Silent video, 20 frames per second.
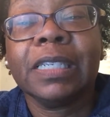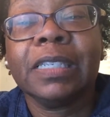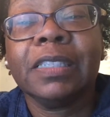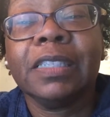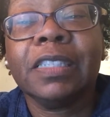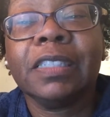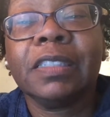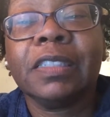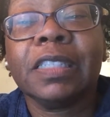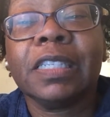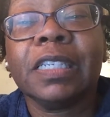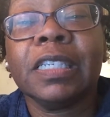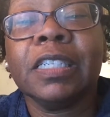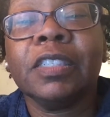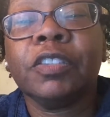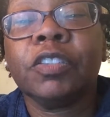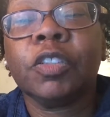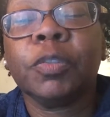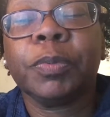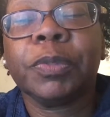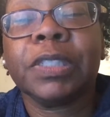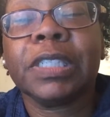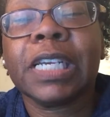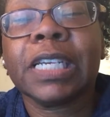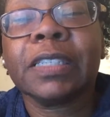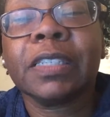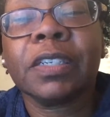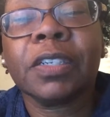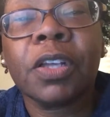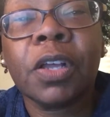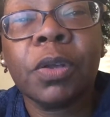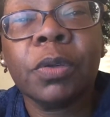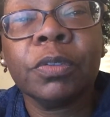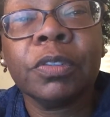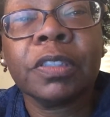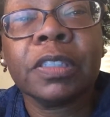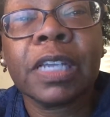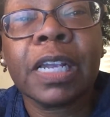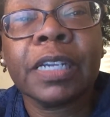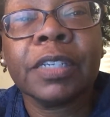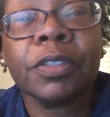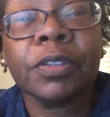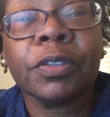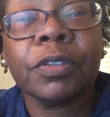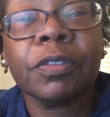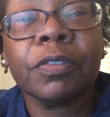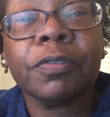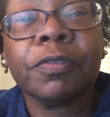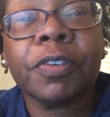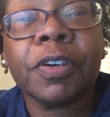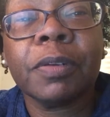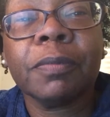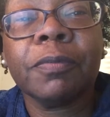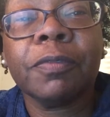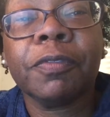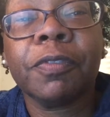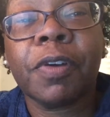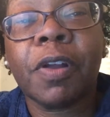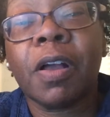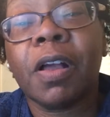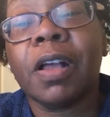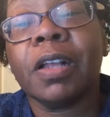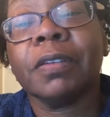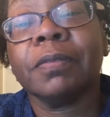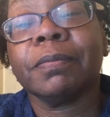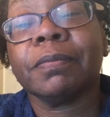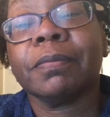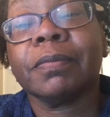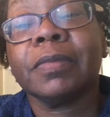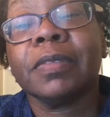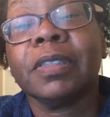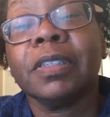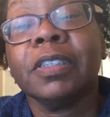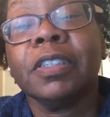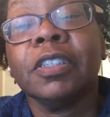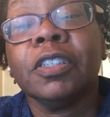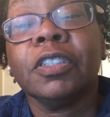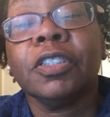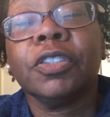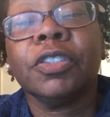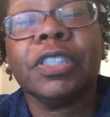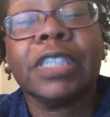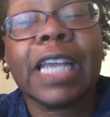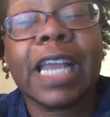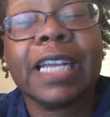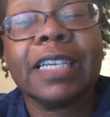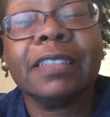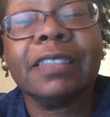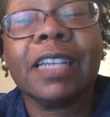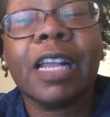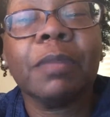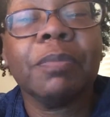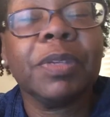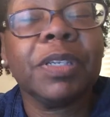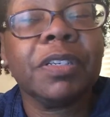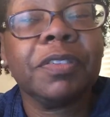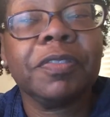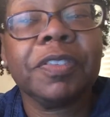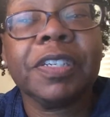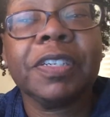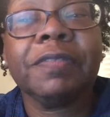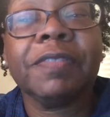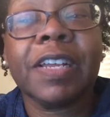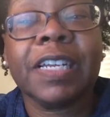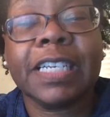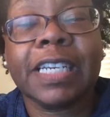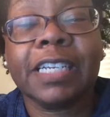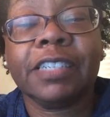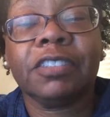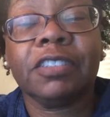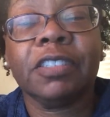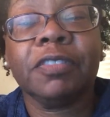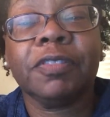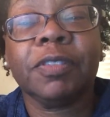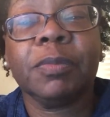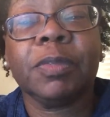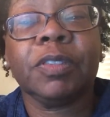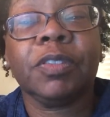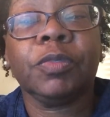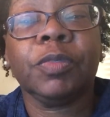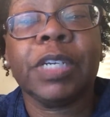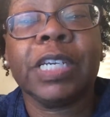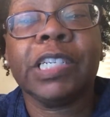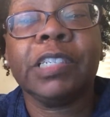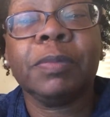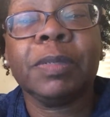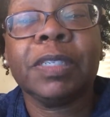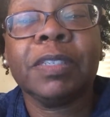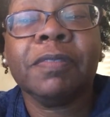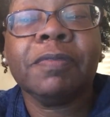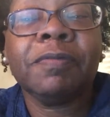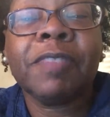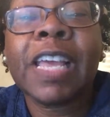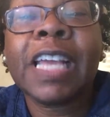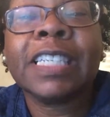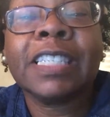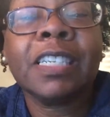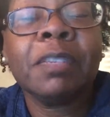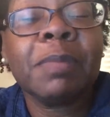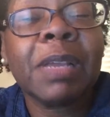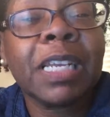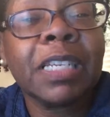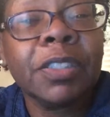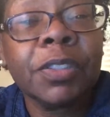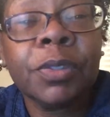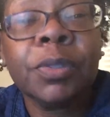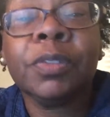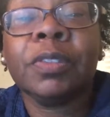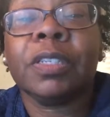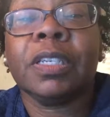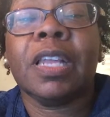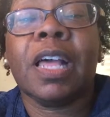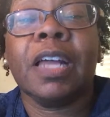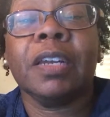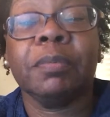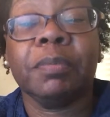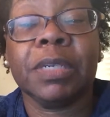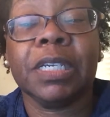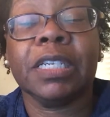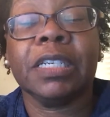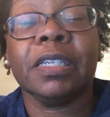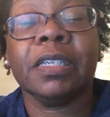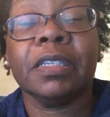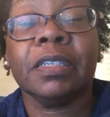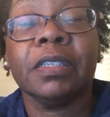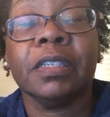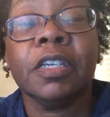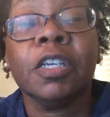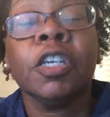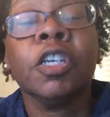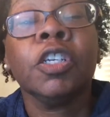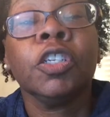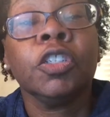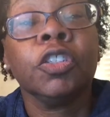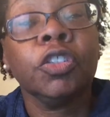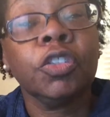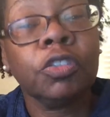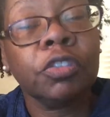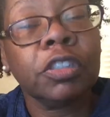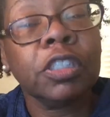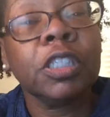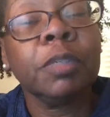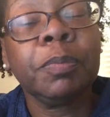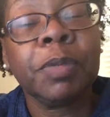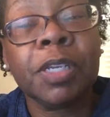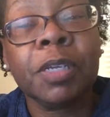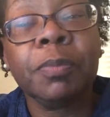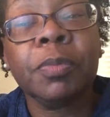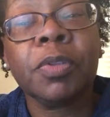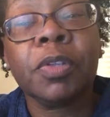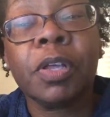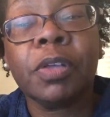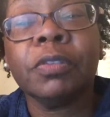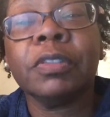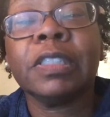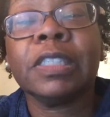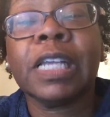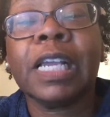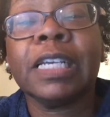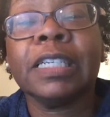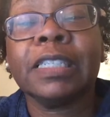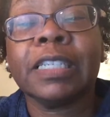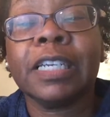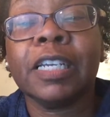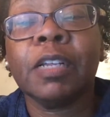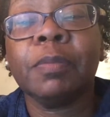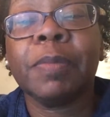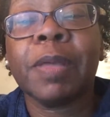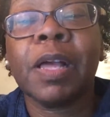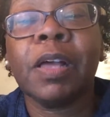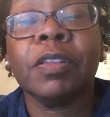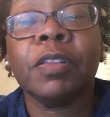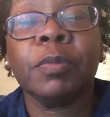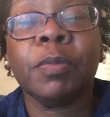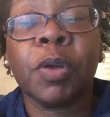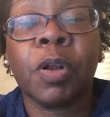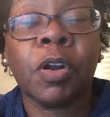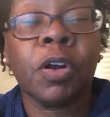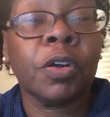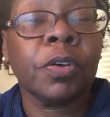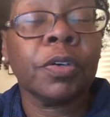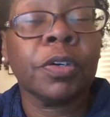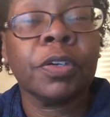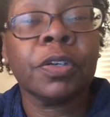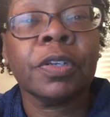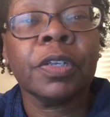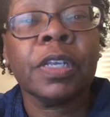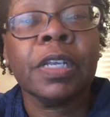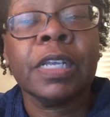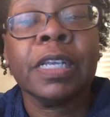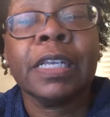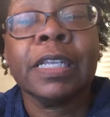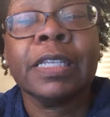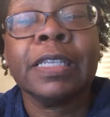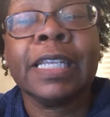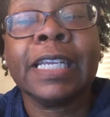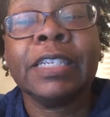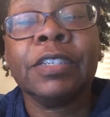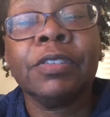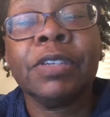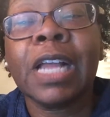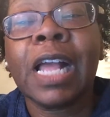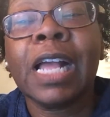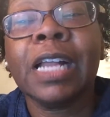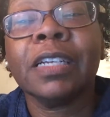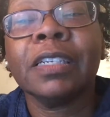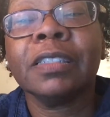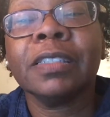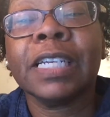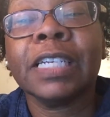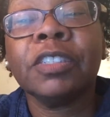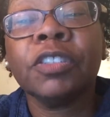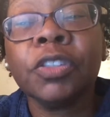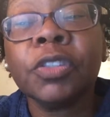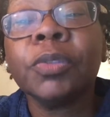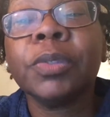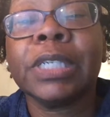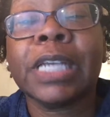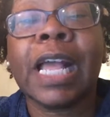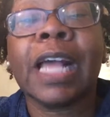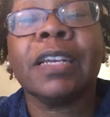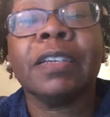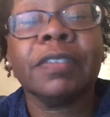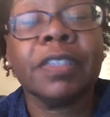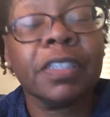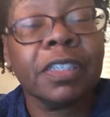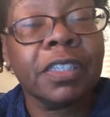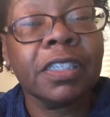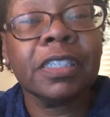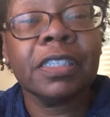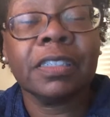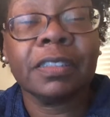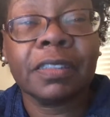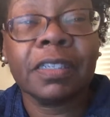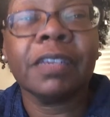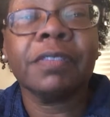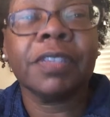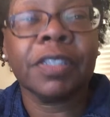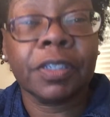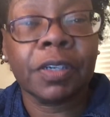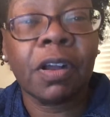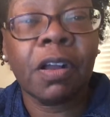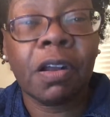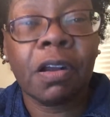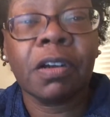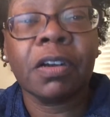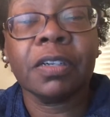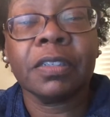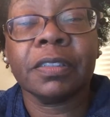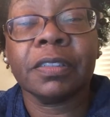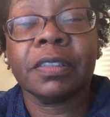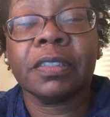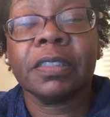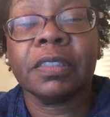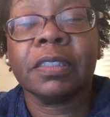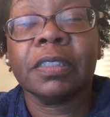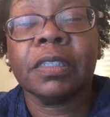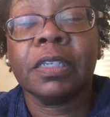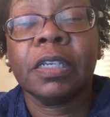This is to protect the co-signer from fraud. Your dad is not benefiting financially from this arrangement. In fact, he may lose a lot of money. Usually people co-sign to help out the borrower. They do it out of the goodness of their hearts.